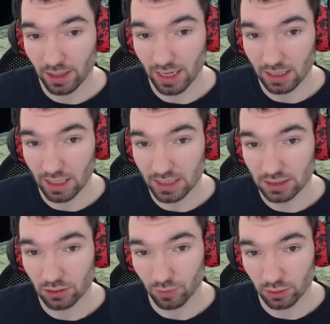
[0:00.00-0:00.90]
And
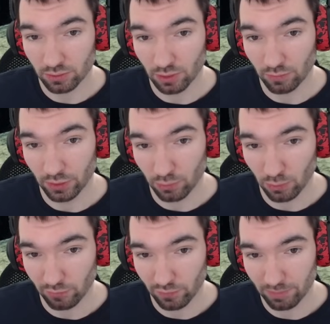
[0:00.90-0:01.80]
lastly, you want to go with
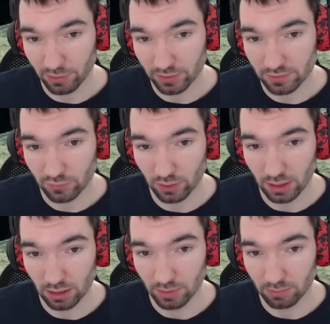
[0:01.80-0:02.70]
Rune of Vampirism for a
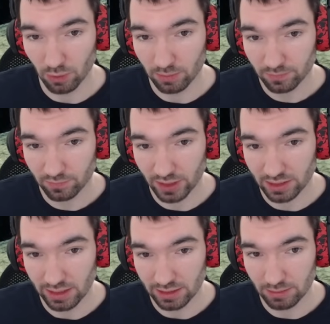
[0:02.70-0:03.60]
little bit more
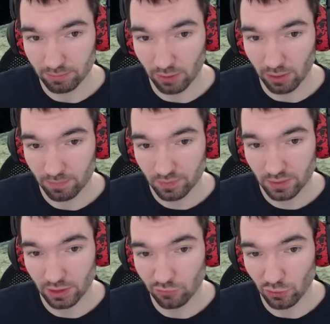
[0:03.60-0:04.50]
vitality and power.
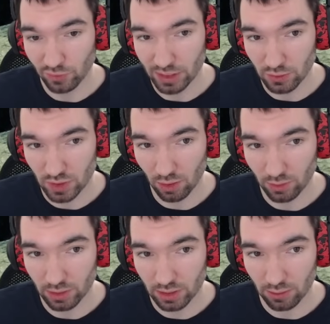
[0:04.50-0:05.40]
If you feel too slow,
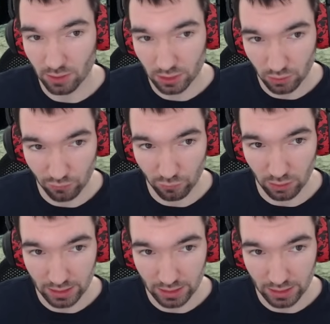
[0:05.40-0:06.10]
you can also go for